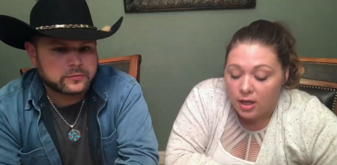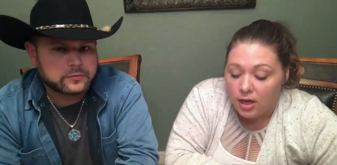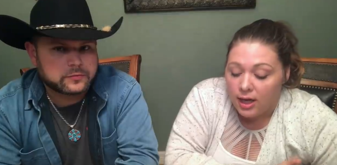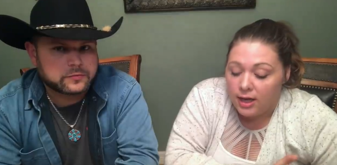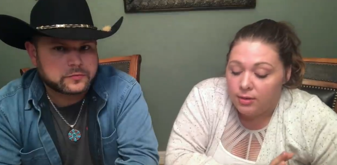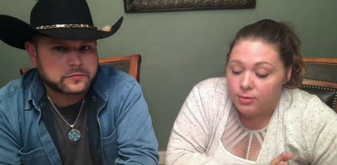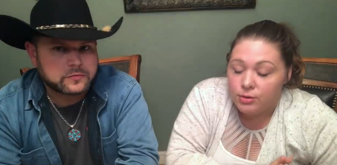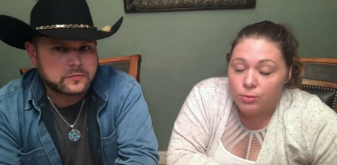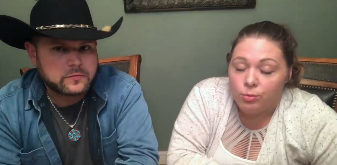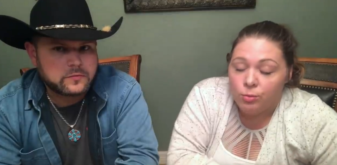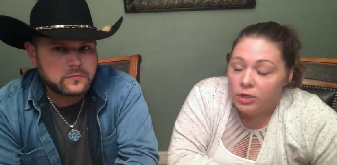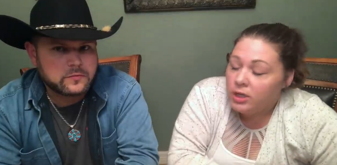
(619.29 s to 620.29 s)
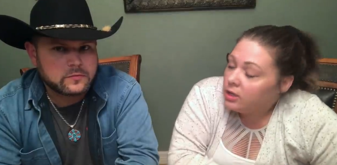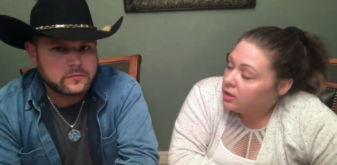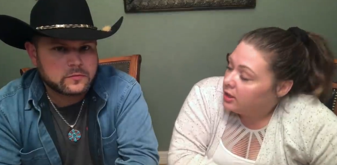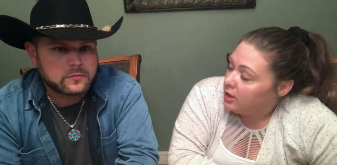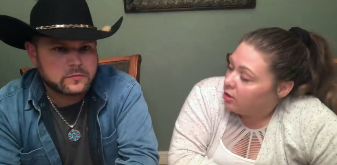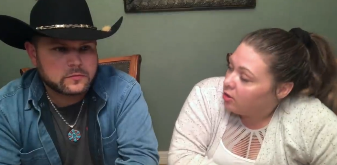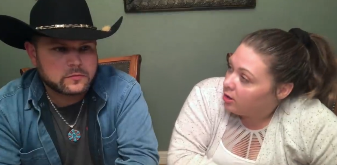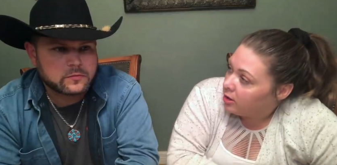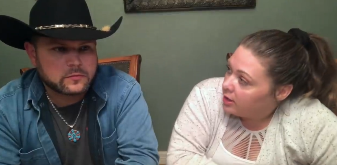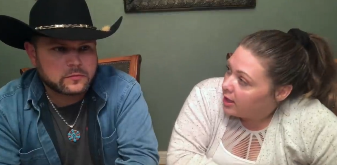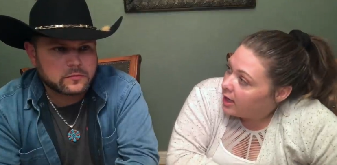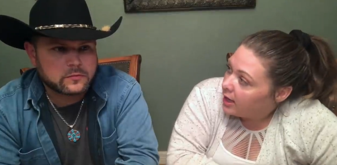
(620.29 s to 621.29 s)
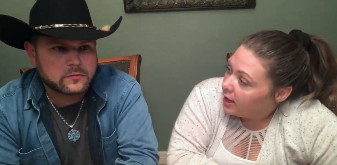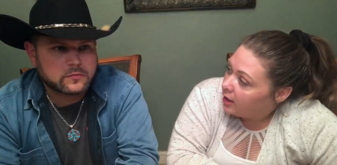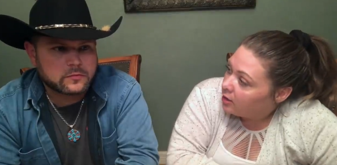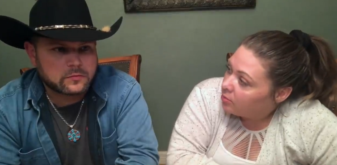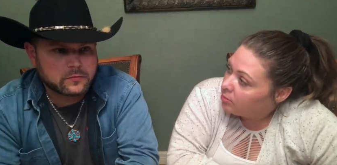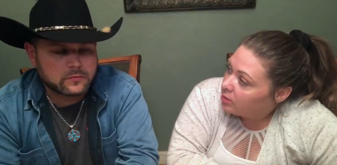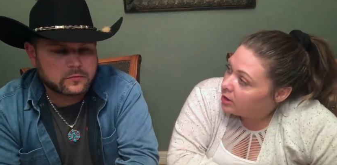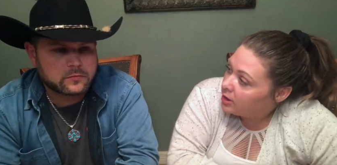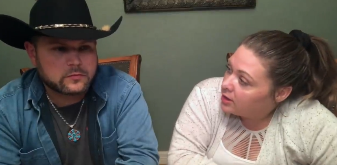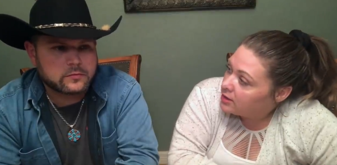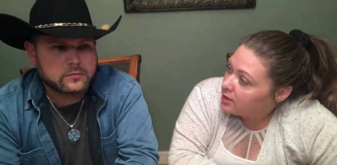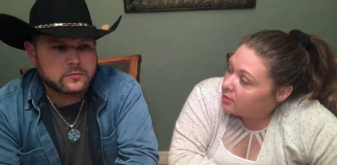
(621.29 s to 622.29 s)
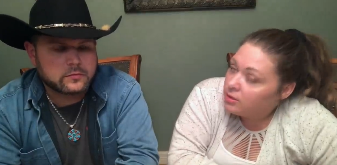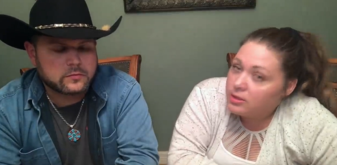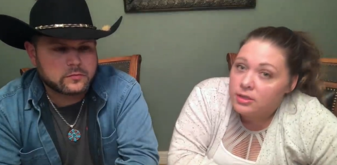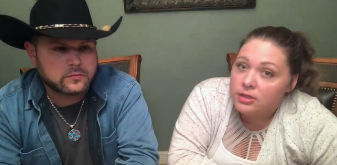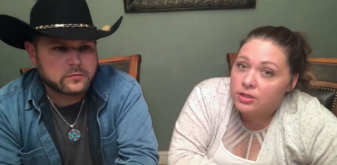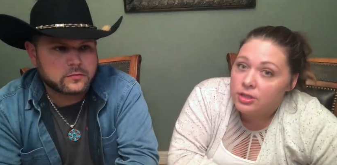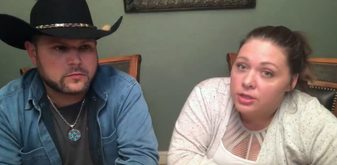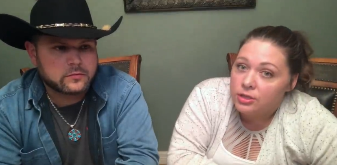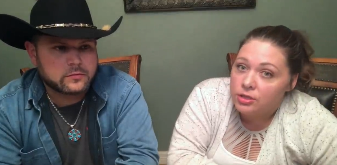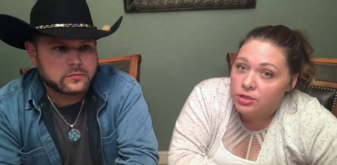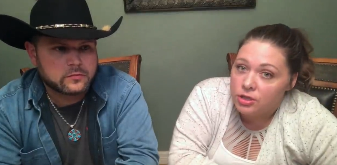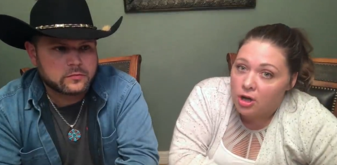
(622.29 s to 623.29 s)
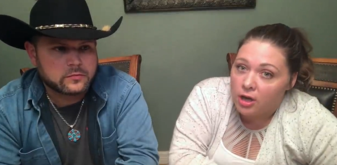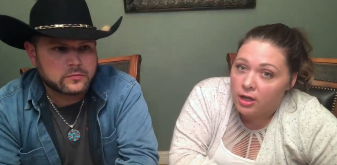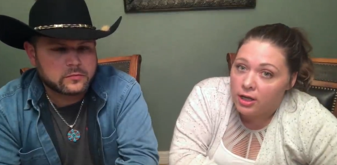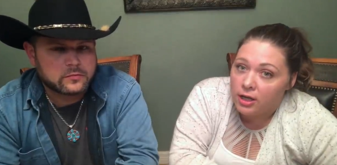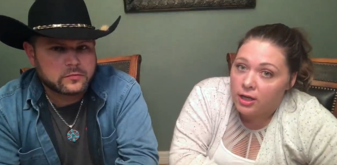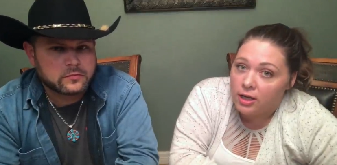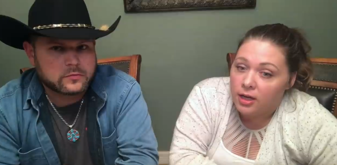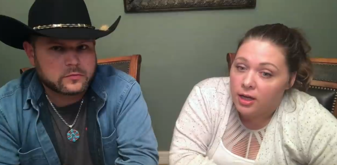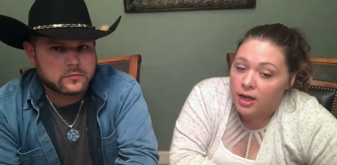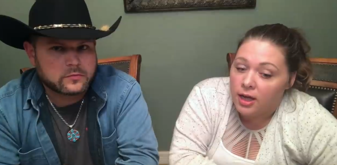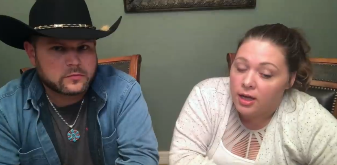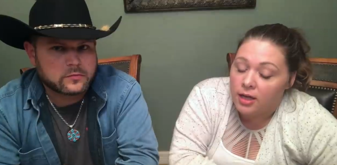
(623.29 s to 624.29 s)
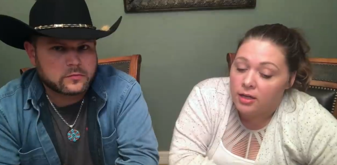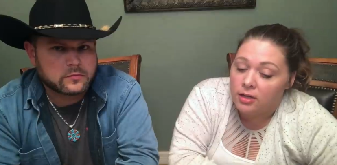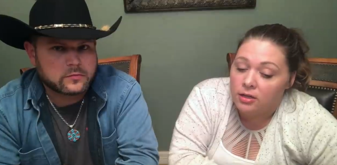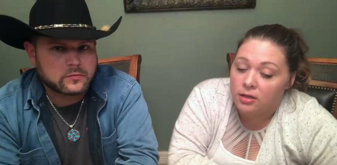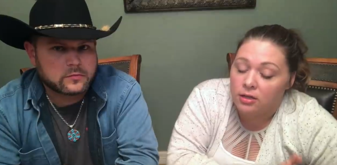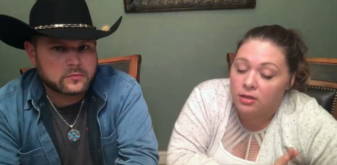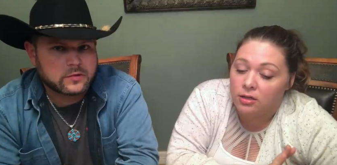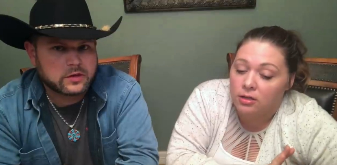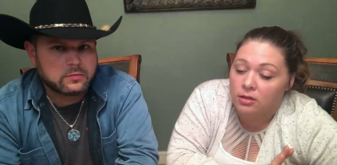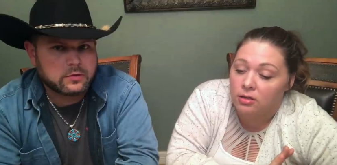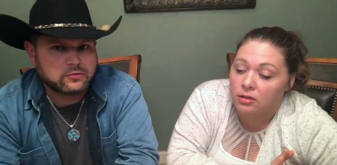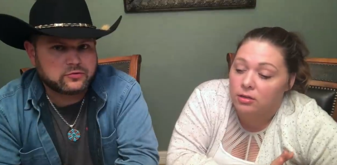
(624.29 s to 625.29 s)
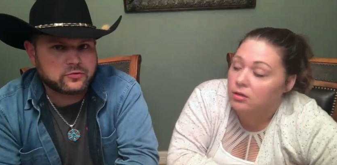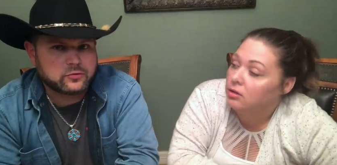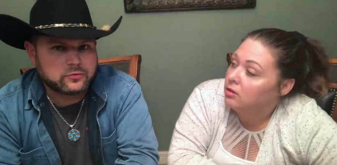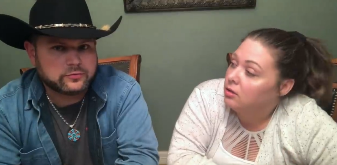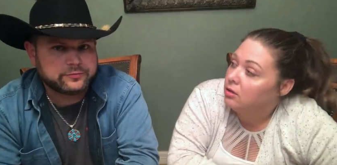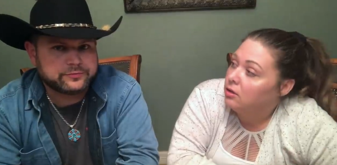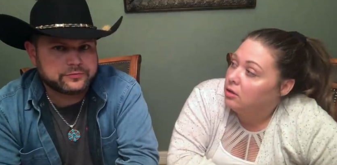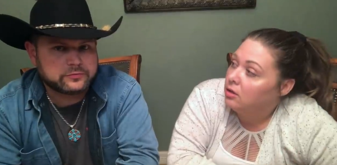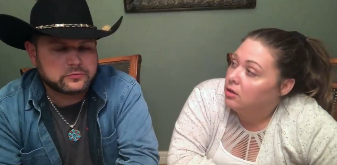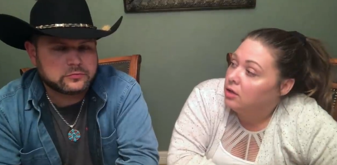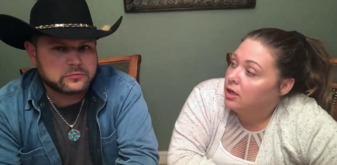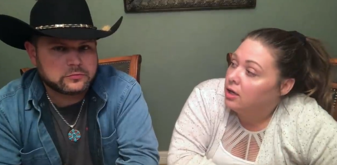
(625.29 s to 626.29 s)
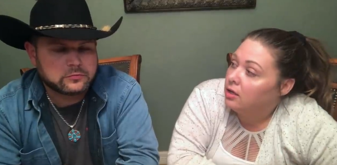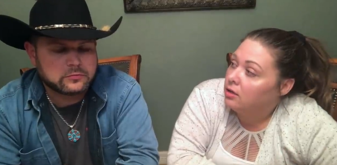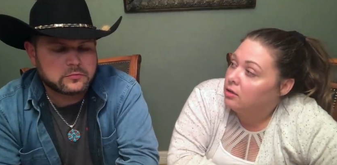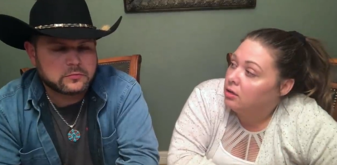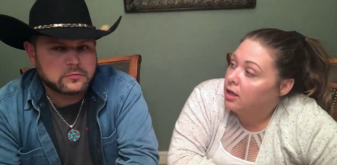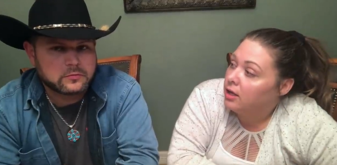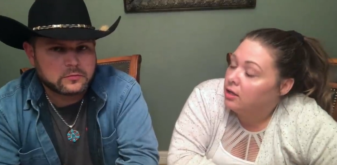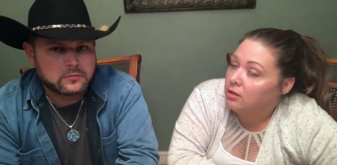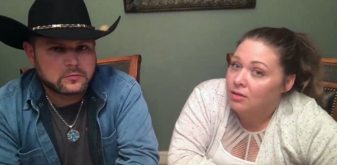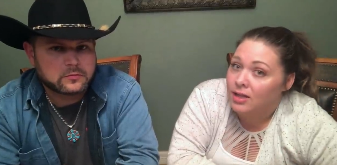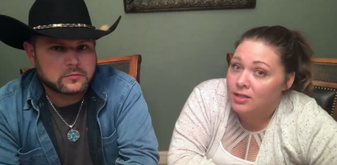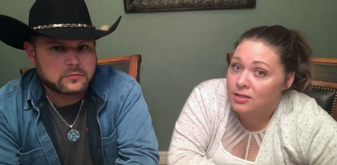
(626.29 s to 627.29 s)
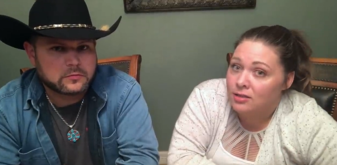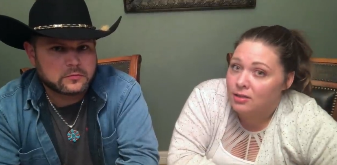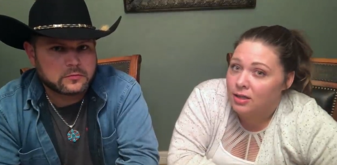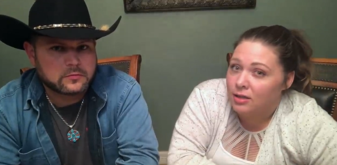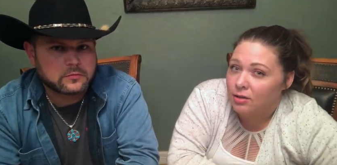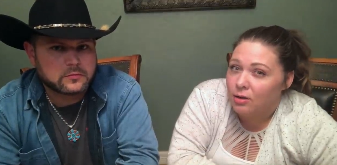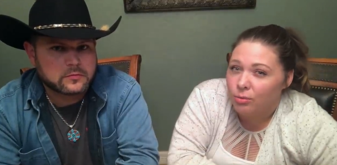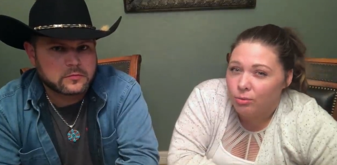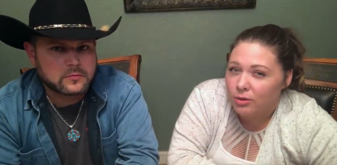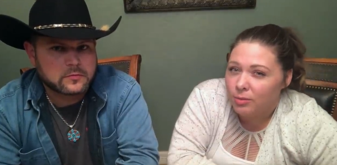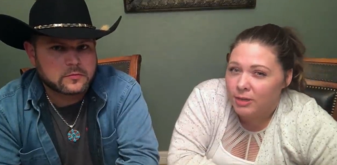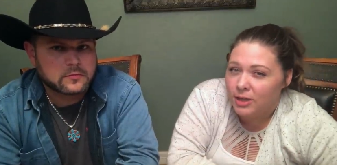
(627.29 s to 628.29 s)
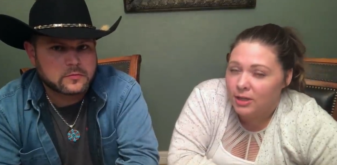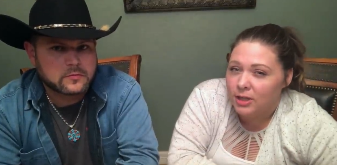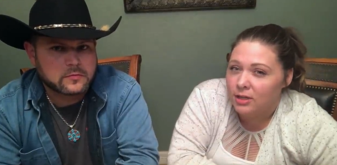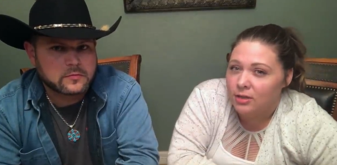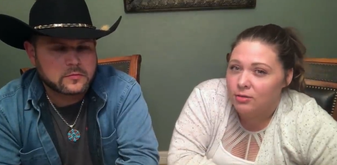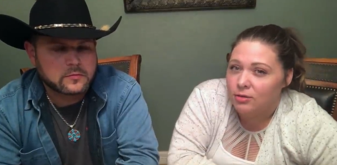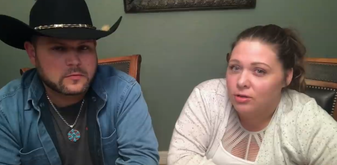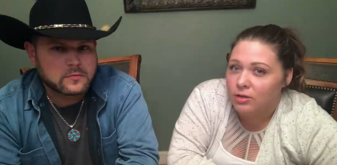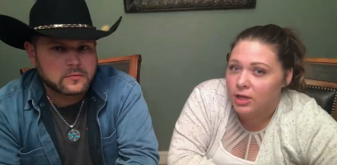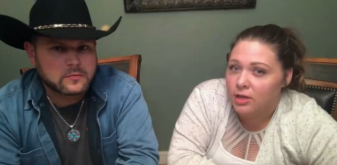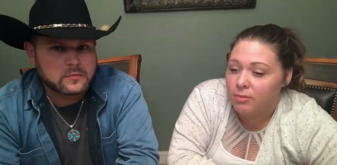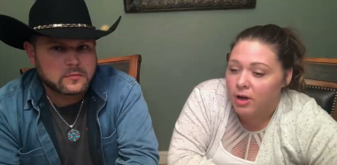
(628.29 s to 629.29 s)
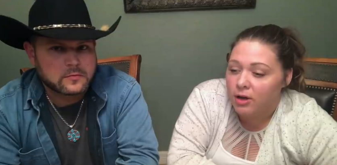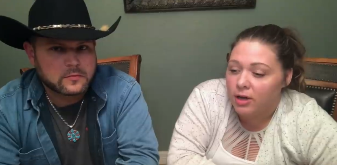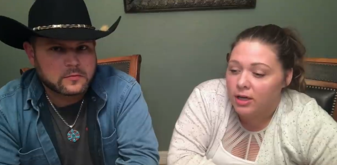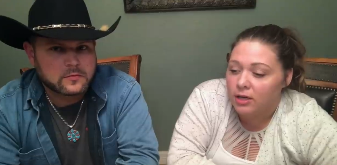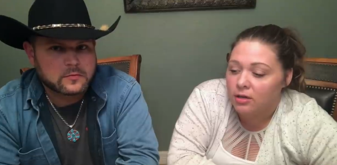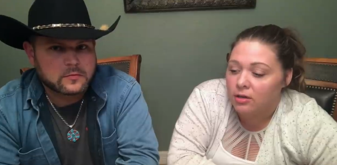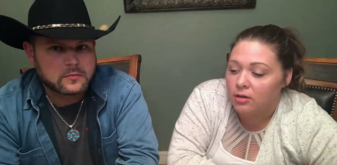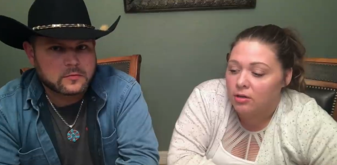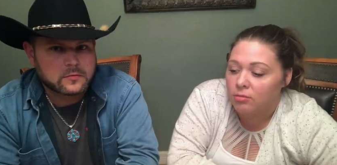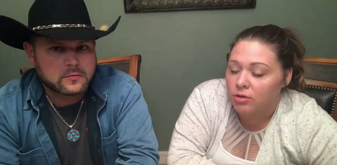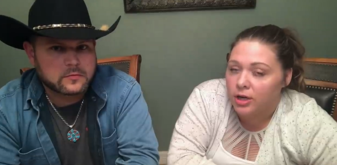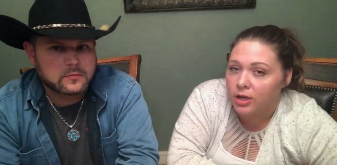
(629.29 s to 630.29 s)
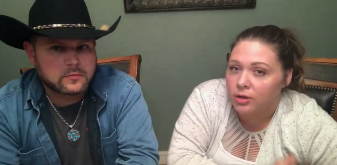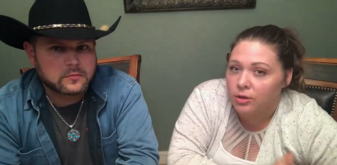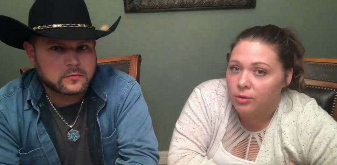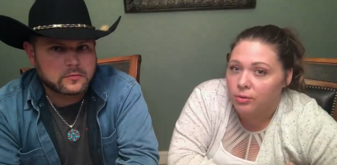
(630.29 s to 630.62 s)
Speaker 1: And it was a really hard day because mm. that was such shocking and
Speaker 2: emotional.
Speaker 1: Yeah, like that's like a, I mean, like you think about getting a brand new